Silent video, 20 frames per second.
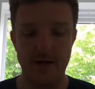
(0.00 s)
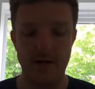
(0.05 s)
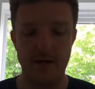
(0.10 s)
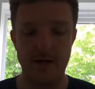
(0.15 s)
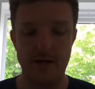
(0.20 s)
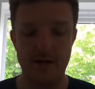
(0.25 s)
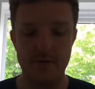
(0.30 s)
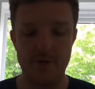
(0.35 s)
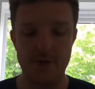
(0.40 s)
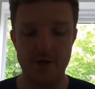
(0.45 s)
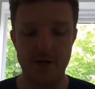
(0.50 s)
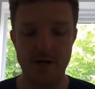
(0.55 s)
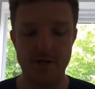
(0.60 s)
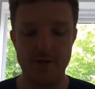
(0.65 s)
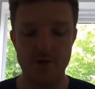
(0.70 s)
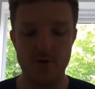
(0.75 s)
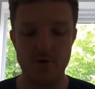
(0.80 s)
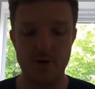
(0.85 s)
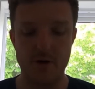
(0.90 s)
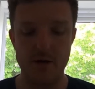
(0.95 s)
allow chain
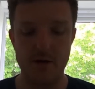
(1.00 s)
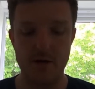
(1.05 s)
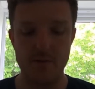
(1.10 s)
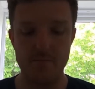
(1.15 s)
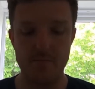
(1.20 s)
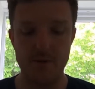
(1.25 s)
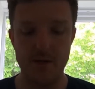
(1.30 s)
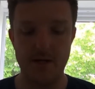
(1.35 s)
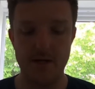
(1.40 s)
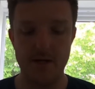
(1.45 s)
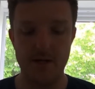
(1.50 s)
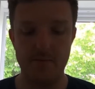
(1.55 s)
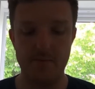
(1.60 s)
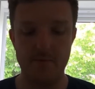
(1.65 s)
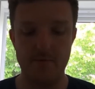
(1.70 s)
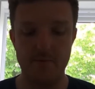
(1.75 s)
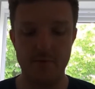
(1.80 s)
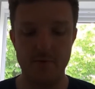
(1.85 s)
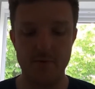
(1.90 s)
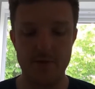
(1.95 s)
to dry completely
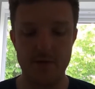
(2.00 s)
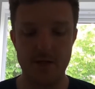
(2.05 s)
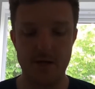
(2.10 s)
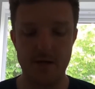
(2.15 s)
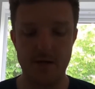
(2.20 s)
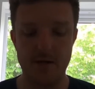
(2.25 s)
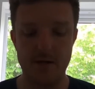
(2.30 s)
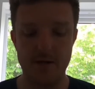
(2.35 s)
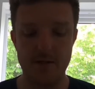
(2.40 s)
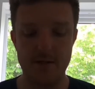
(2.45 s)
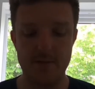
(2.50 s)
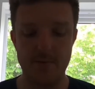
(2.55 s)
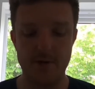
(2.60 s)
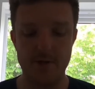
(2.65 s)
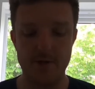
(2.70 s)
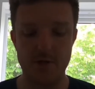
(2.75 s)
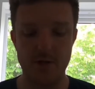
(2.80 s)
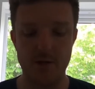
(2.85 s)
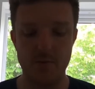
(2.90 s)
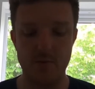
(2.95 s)
before cycling,
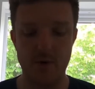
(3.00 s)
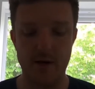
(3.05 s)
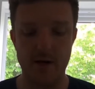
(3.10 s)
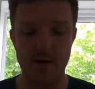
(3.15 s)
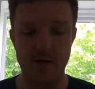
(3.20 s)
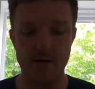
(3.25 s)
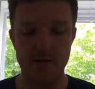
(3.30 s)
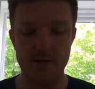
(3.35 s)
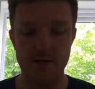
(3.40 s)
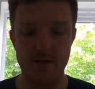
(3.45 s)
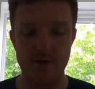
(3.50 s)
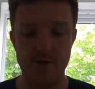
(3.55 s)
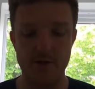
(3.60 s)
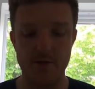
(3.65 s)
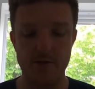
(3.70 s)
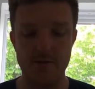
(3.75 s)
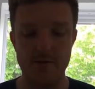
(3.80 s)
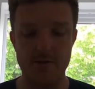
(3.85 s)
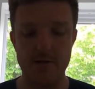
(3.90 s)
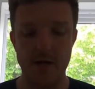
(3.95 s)
especially in wet
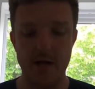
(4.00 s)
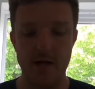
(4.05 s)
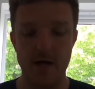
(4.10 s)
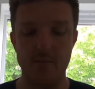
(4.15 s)
conditions.